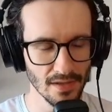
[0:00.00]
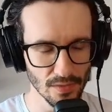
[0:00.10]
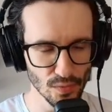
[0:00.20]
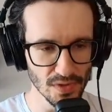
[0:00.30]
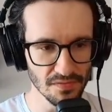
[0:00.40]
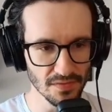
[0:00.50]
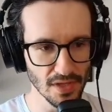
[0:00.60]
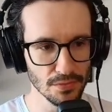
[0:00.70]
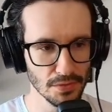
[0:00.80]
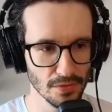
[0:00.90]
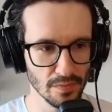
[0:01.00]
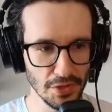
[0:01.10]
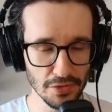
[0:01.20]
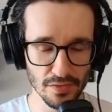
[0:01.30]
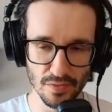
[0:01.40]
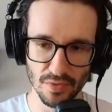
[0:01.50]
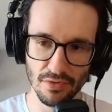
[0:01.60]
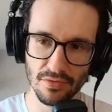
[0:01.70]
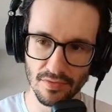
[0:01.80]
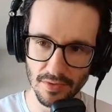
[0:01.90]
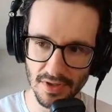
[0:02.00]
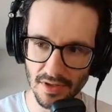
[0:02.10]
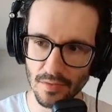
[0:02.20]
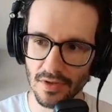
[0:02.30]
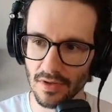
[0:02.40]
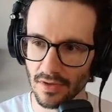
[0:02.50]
with auto-completion support. For now,